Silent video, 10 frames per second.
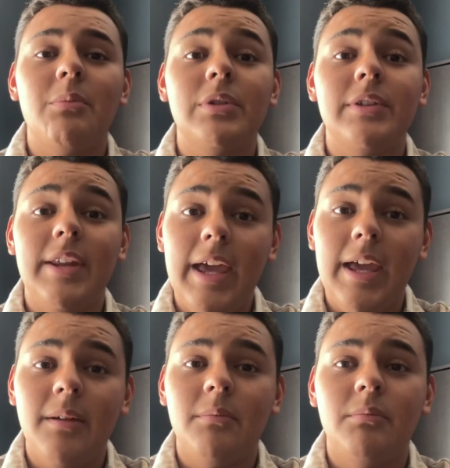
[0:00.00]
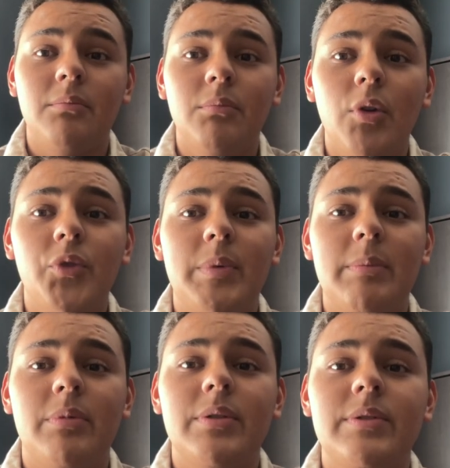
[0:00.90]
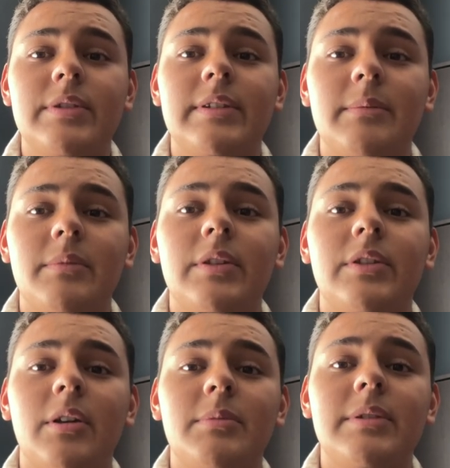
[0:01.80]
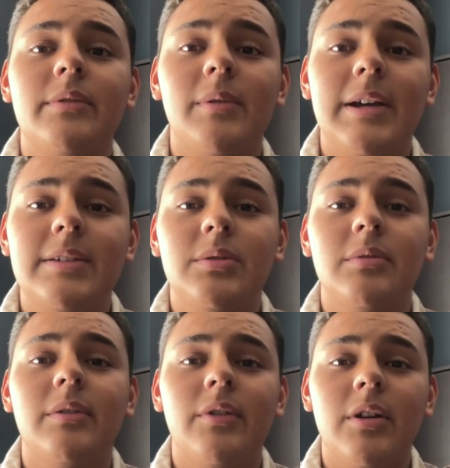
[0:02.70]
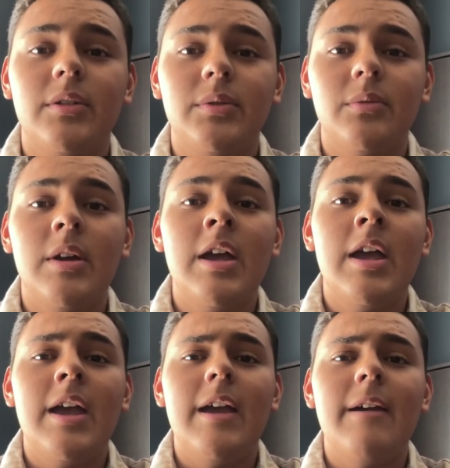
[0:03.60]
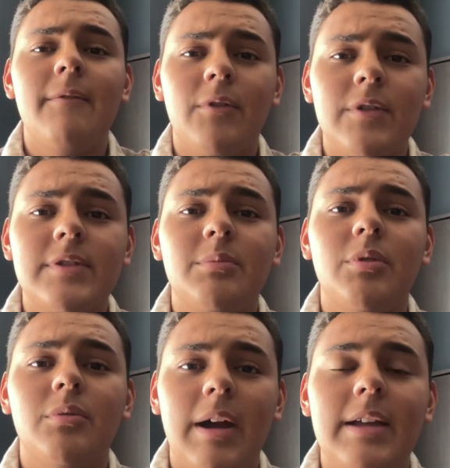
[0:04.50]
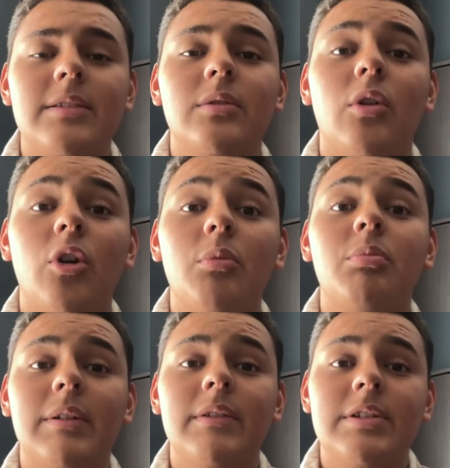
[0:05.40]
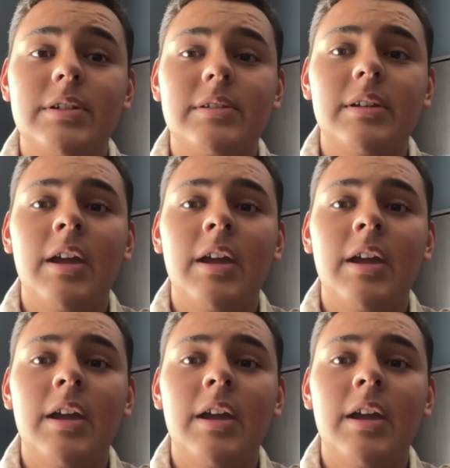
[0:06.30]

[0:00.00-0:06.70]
but today, most people use the term civil rights to refer to enforceable rights or privileges.